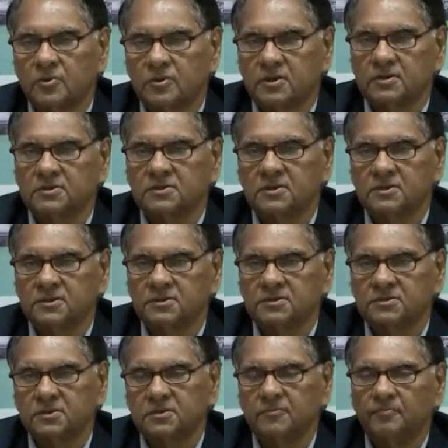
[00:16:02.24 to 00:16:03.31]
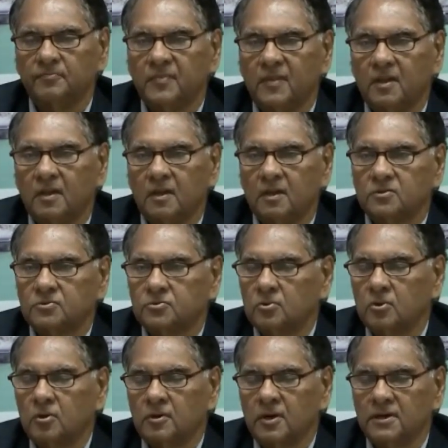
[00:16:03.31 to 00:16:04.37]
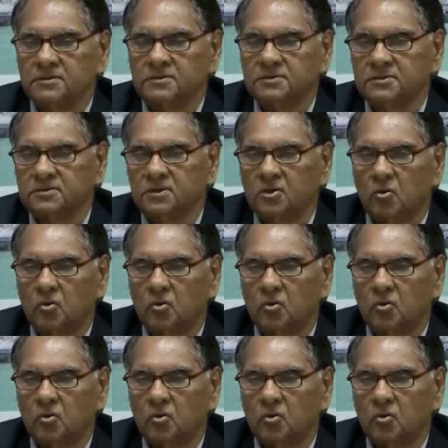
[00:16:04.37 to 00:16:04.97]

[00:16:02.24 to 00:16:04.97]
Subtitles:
for consultation, so long as it is a